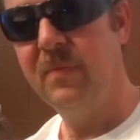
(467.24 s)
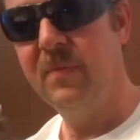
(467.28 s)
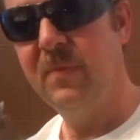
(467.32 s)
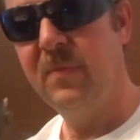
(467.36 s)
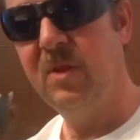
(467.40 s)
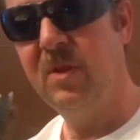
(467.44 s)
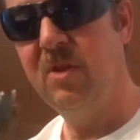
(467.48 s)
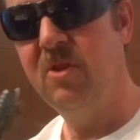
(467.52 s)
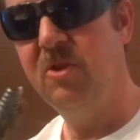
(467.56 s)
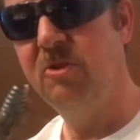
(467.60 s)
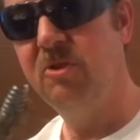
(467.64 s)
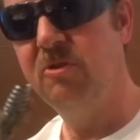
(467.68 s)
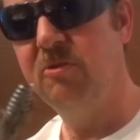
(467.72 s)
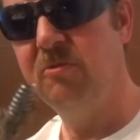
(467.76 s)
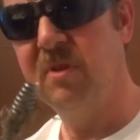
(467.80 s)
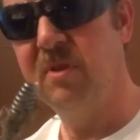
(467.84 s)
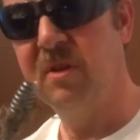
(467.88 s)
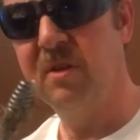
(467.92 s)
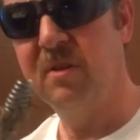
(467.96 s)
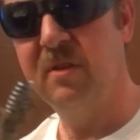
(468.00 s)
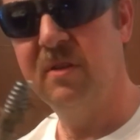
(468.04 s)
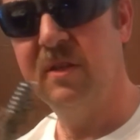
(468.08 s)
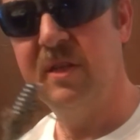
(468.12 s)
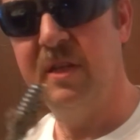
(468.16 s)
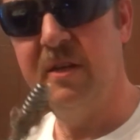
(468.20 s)
Usually want to
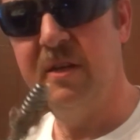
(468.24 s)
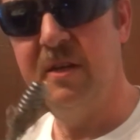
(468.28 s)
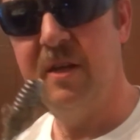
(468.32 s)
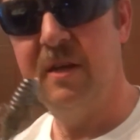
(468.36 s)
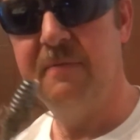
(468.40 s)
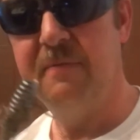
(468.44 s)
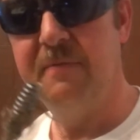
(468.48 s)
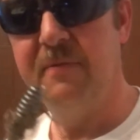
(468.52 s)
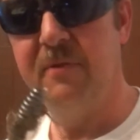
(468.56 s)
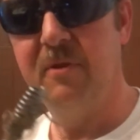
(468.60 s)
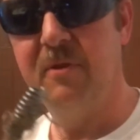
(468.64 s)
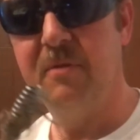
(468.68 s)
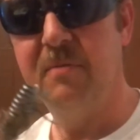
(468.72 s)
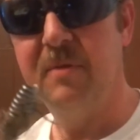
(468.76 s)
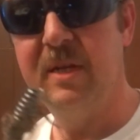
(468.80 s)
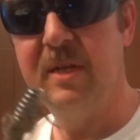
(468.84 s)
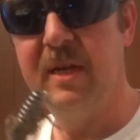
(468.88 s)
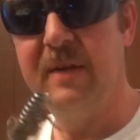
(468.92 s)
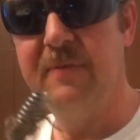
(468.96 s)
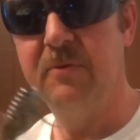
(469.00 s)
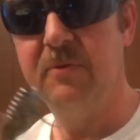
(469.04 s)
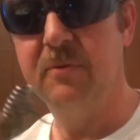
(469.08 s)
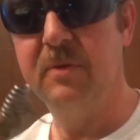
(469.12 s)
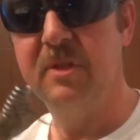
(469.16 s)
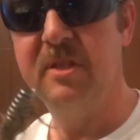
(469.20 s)
clean it off a little bit
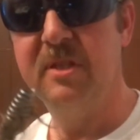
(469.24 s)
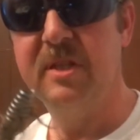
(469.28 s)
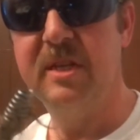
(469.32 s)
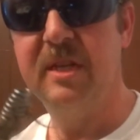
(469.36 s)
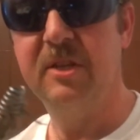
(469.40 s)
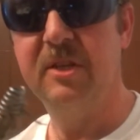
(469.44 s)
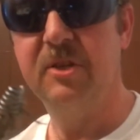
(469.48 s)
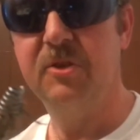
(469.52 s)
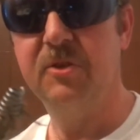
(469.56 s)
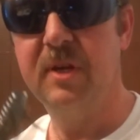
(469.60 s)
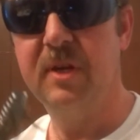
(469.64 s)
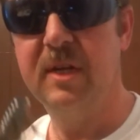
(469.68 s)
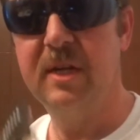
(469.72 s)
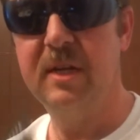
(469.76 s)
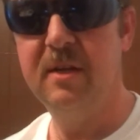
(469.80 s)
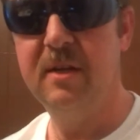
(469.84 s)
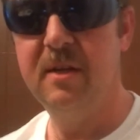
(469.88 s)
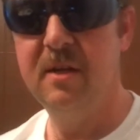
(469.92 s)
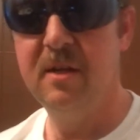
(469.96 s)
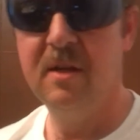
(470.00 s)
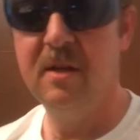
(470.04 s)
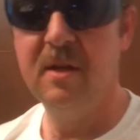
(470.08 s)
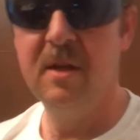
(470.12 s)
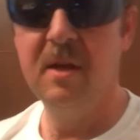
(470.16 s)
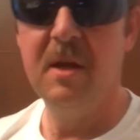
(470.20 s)
after we snake a drain,
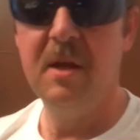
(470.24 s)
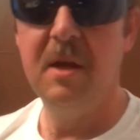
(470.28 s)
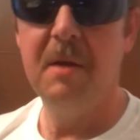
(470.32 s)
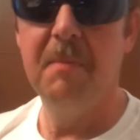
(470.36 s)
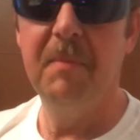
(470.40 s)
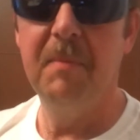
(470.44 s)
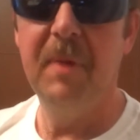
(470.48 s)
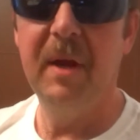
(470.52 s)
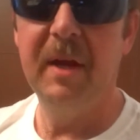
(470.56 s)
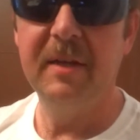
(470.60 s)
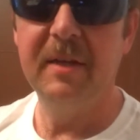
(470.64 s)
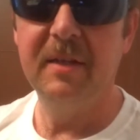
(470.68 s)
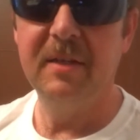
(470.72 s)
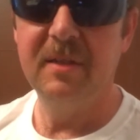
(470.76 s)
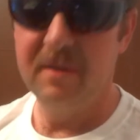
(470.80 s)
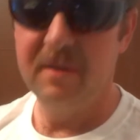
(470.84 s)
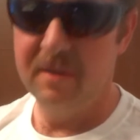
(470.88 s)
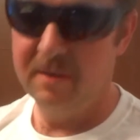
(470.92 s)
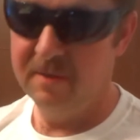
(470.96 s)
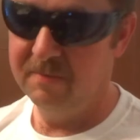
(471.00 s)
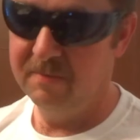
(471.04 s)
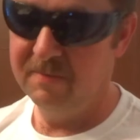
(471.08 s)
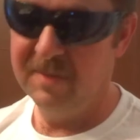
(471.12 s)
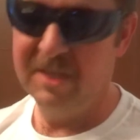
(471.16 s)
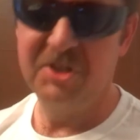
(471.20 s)
but
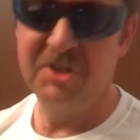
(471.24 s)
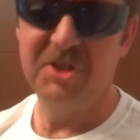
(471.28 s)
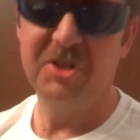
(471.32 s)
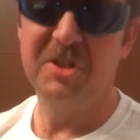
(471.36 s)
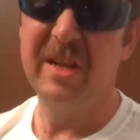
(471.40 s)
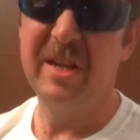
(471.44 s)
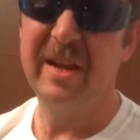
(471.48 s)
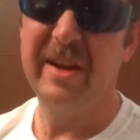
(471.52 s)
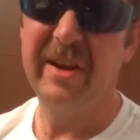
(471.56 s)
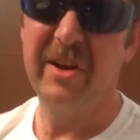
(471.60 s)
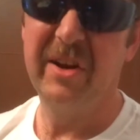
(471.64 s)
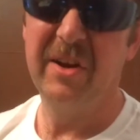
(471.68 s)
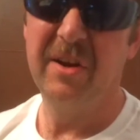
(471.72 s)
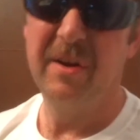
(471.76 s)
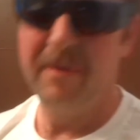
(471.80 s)
that's just hair.